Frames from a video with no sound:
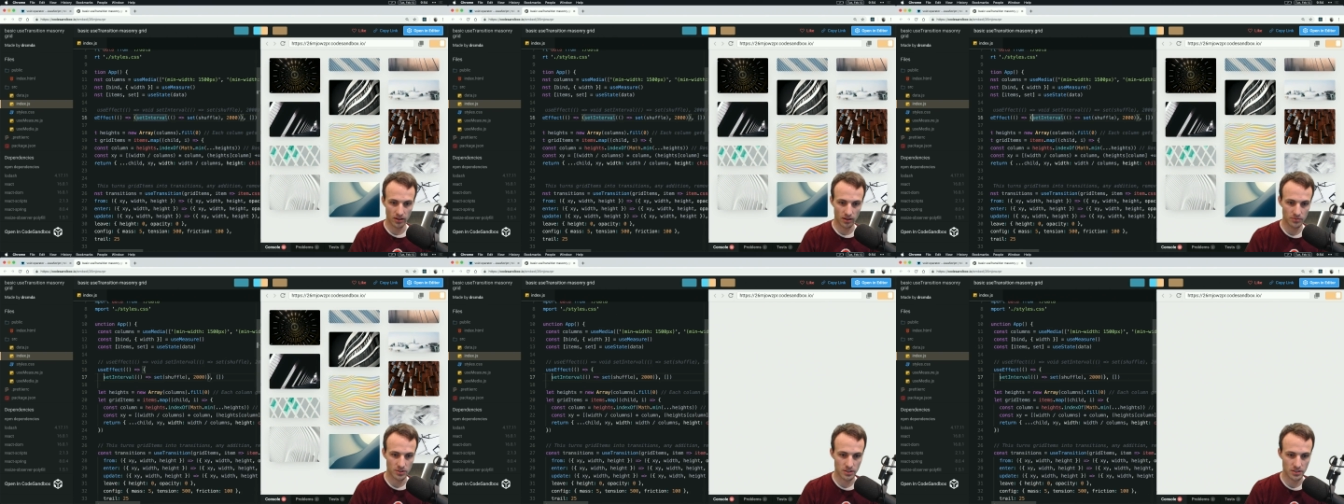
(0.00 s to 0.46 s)

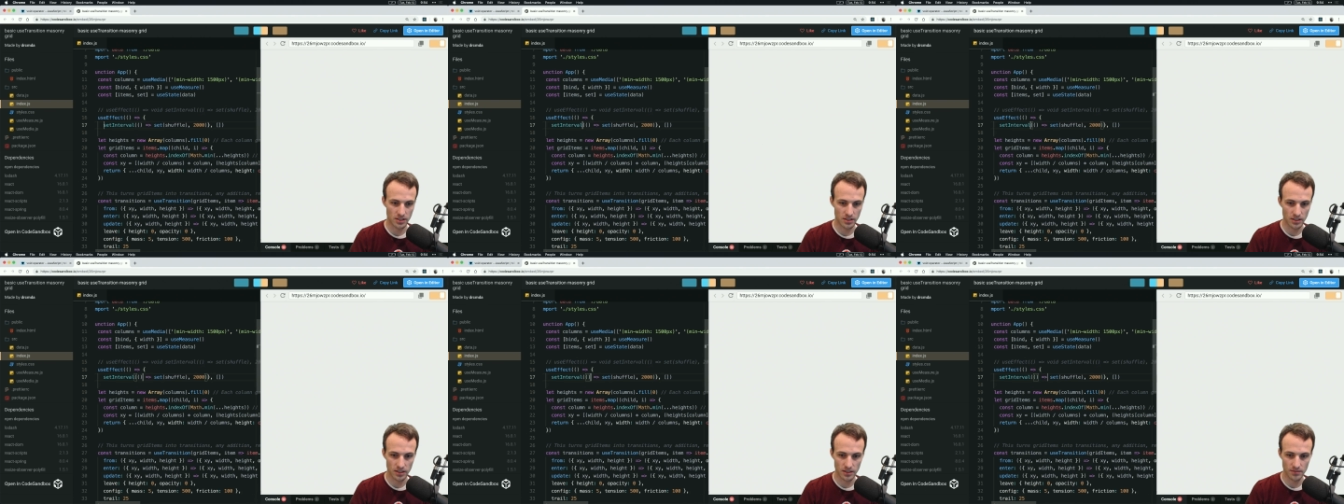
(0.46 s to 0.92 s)
I'm just in
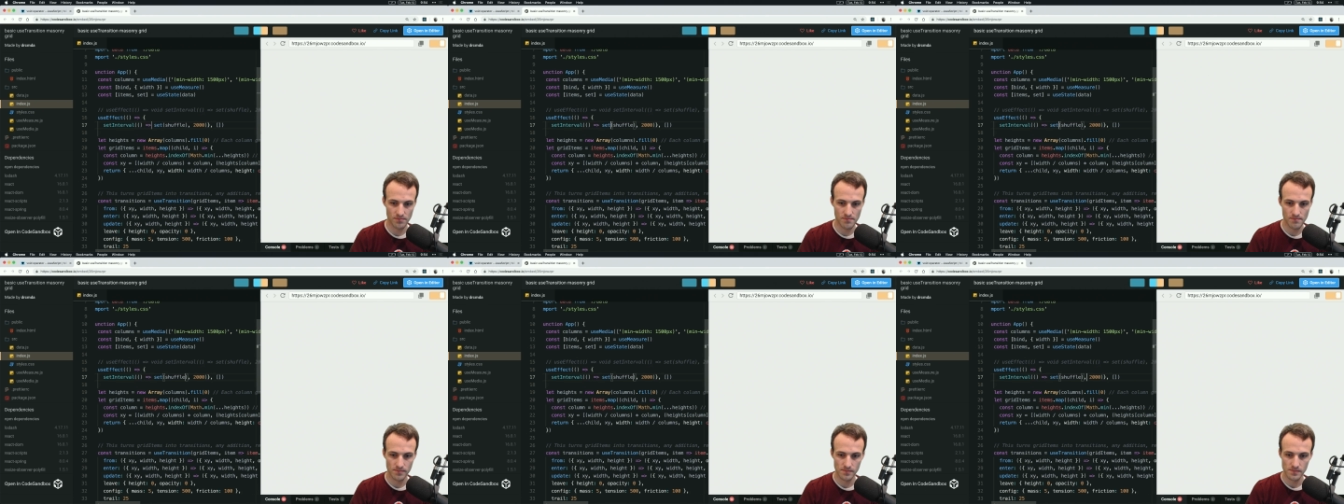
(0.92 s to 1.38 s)
the
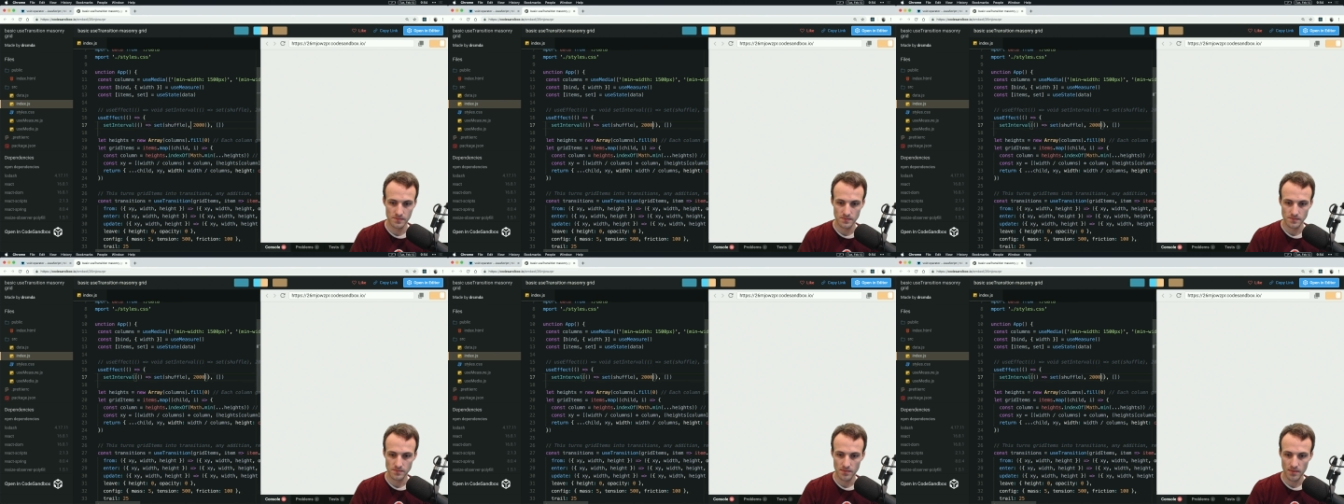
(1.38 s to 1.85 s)

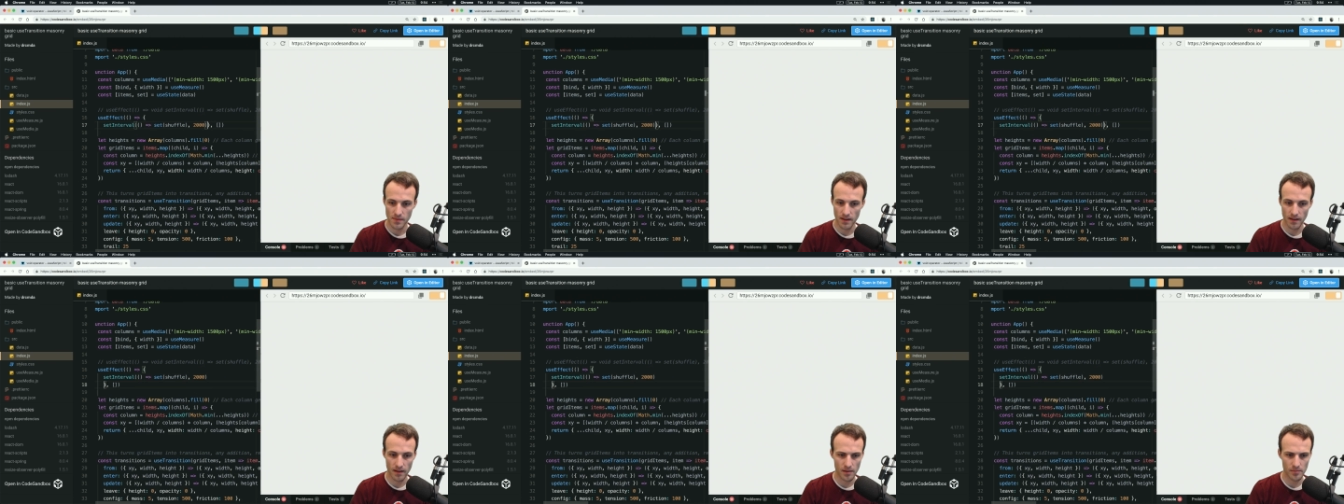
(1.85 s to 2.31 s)

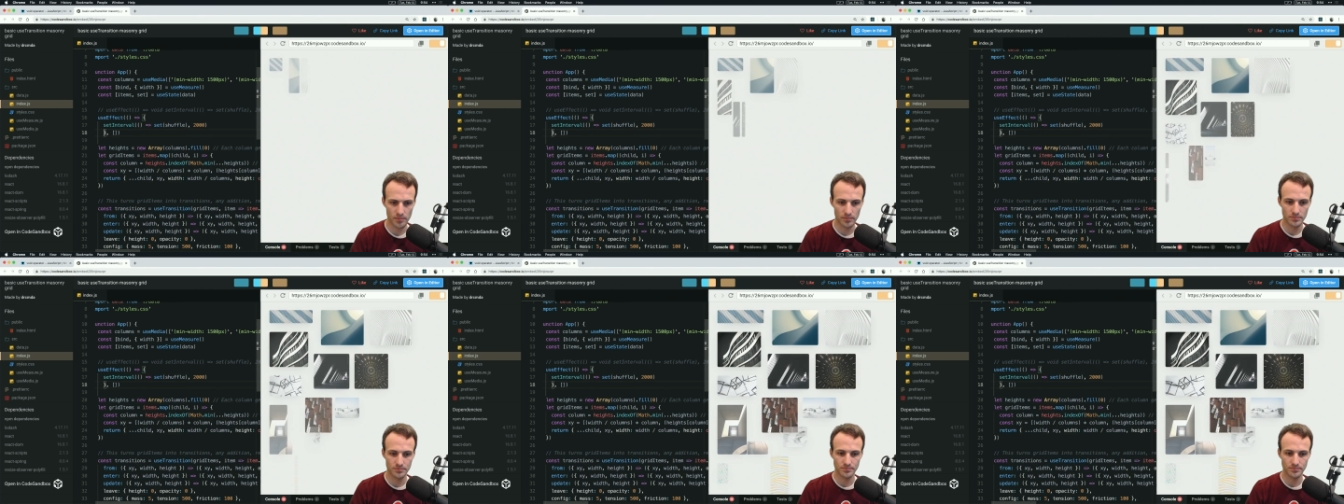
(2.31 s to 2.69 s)
um,